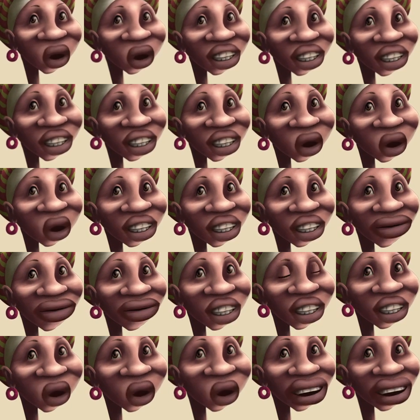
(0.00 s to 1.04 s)
of global
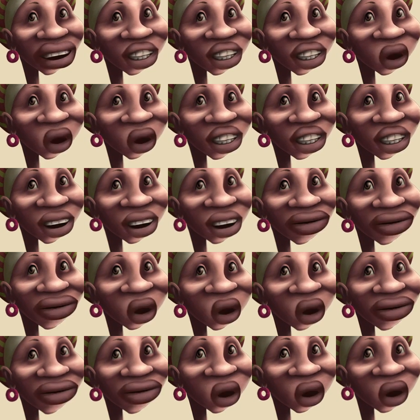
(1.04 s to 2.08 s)
greenhouse
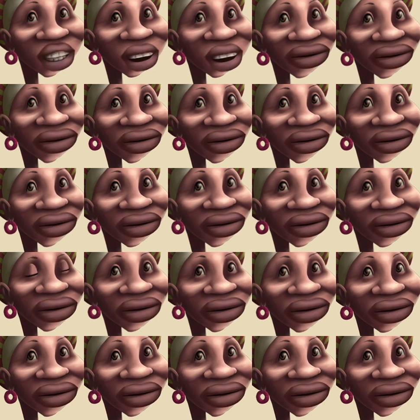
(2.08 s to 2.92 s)
gas emissions.